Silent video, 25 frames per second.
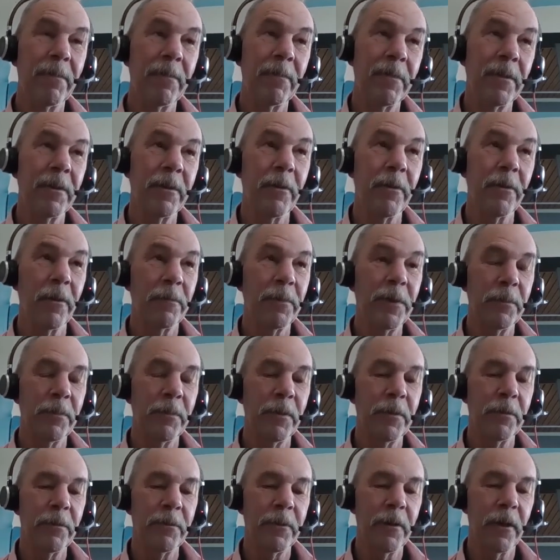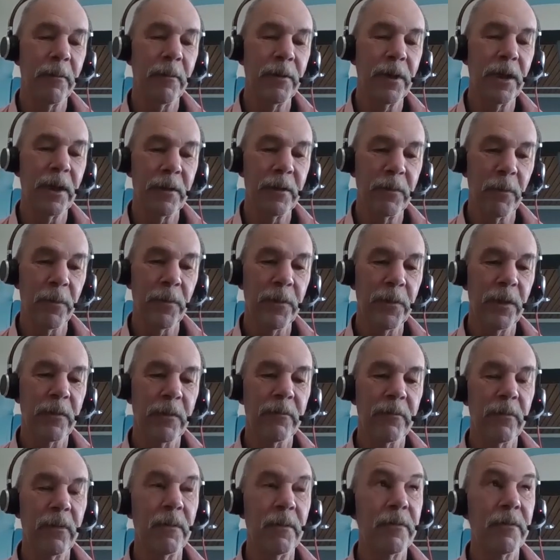there are people who tell me ignore the
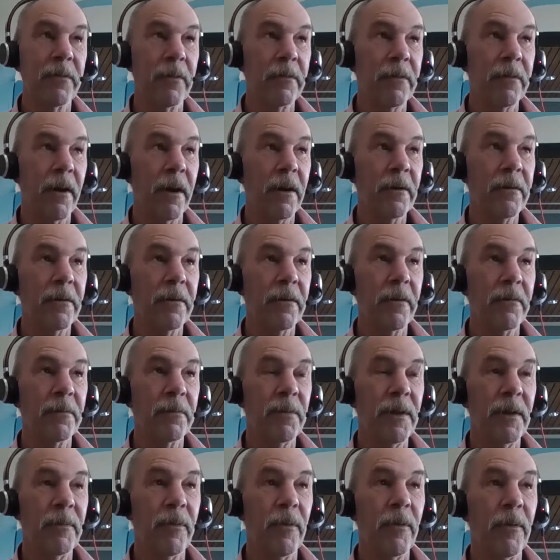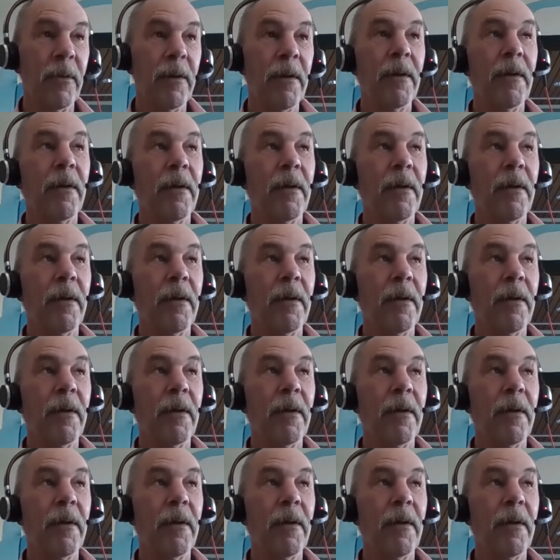extremes, don't talk to those people.